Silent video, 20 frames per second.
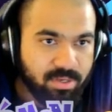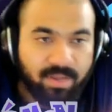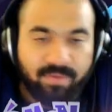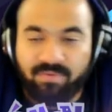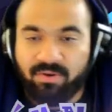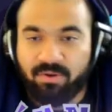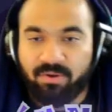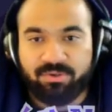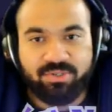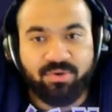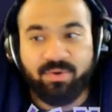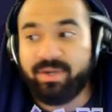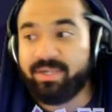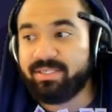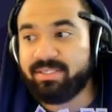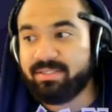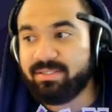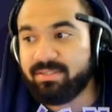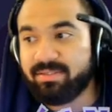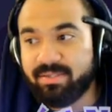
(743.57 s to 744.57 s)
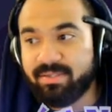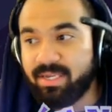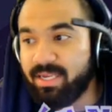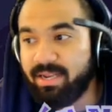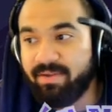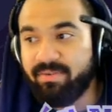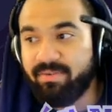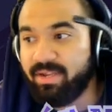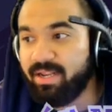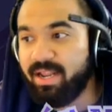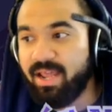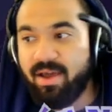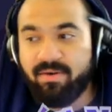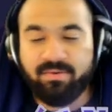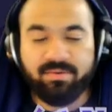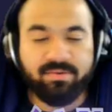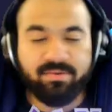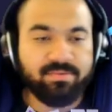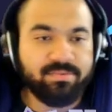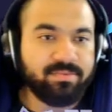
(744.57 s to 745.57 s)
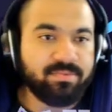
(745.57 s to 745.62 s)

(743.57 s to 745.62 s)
He'll have no choice. He ain't never getting out.